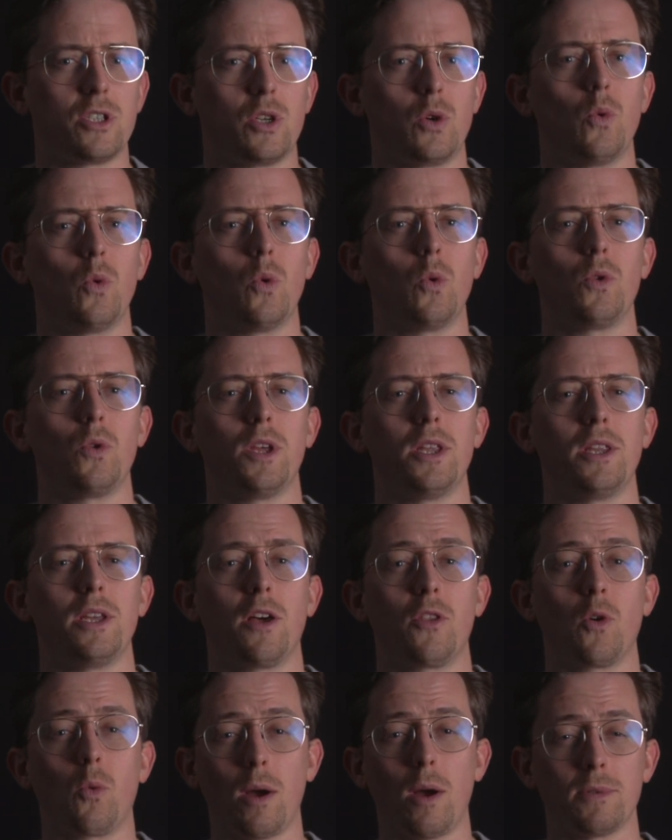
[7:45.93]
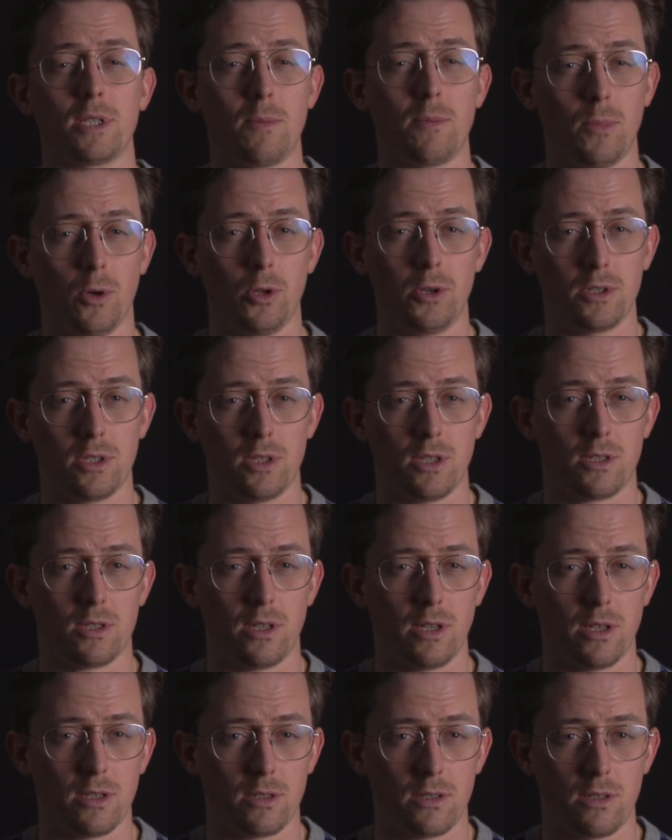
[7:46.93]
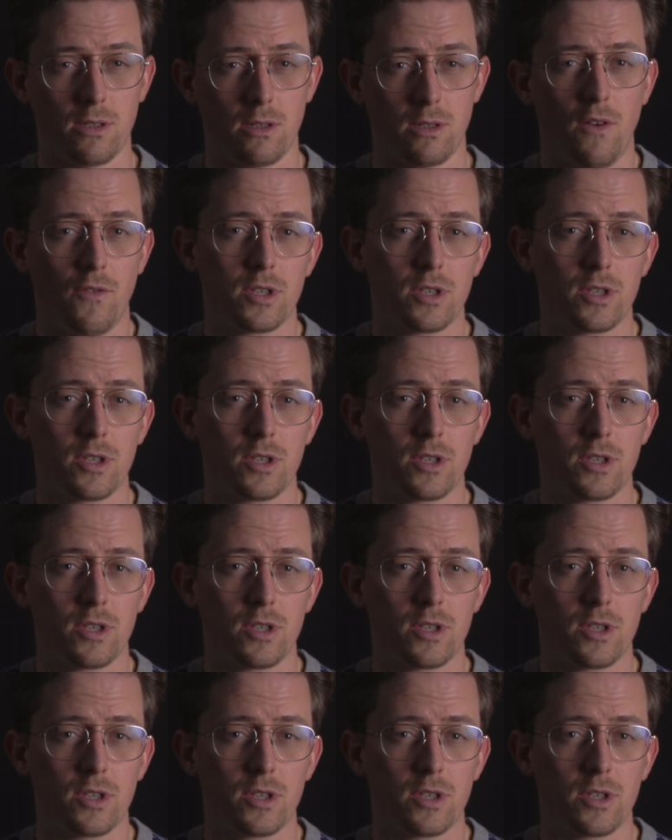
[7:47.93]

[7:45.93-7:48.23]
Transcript: tool than the other website builders in this list.